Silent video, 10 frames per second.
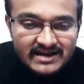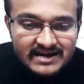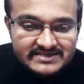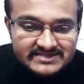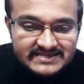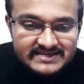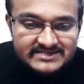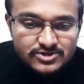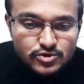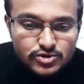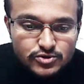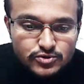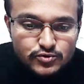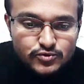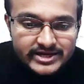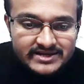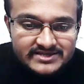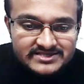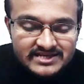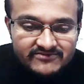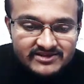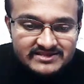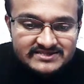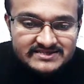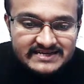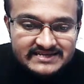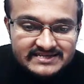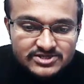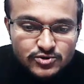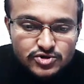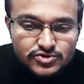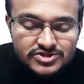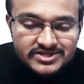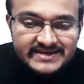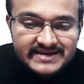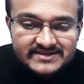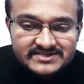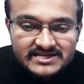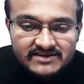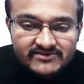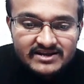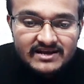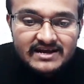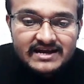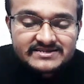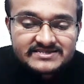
and this is n is equal to 2 energy level, this is n is equal to 3 energy level,